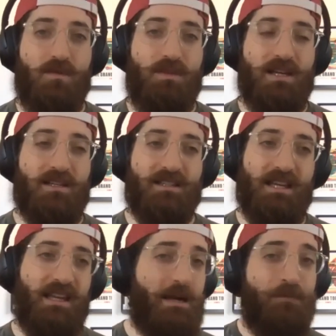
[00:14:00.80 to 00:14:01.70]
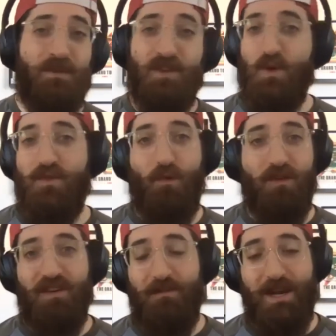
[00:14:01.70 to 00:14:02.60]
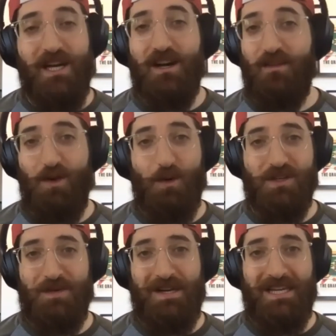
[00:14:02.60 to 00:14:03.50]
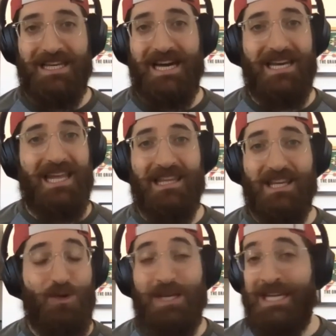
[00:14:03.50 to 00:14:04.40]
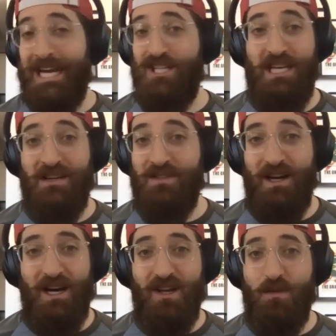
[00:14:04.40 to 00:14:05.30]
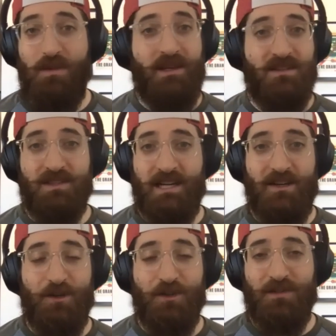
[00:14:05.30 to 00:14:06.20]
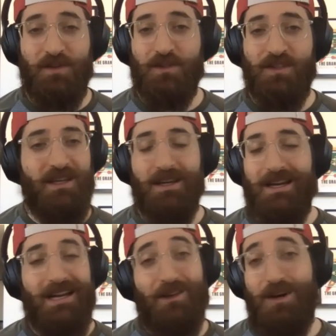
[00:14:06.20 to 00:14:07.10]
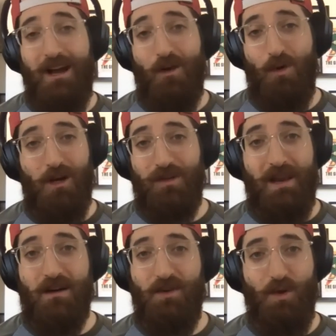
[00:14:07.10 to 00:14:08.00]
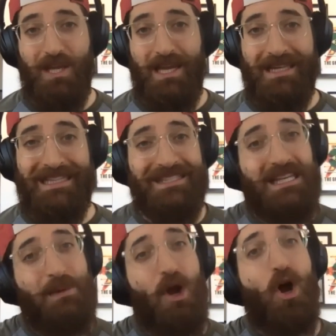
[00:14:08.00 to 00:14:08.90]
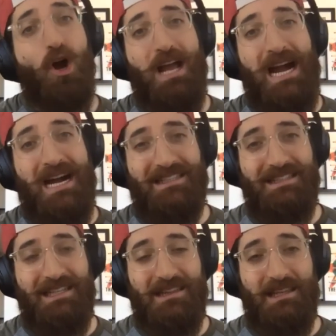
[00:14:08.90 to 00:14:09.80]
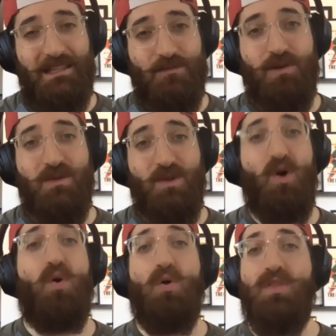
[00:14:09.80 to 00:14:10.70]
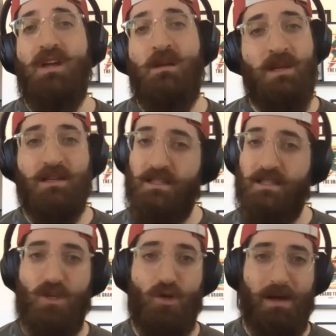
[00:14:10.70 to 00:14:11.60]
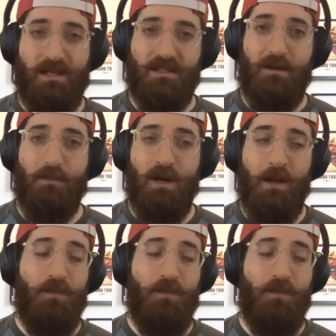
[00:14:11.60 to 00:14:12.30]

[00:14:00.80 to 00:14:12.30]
because like if you do a 45-minute interview or something like that and like you didn't catch any of the audio because of a technical difficulty, they're not going to want to do that interview again. Like that's going to be a hard ask to get, like to redo the whole thing because like you messed up, right?